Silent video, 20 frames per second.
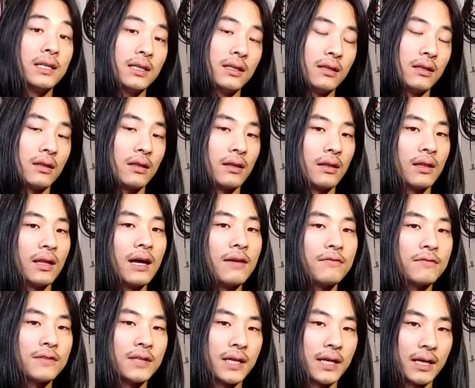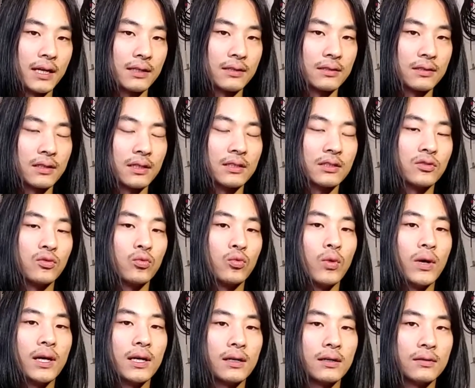in the left hand as
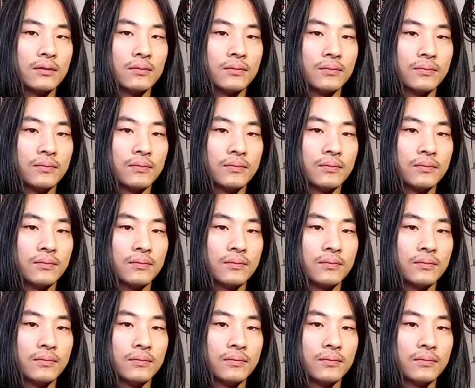well.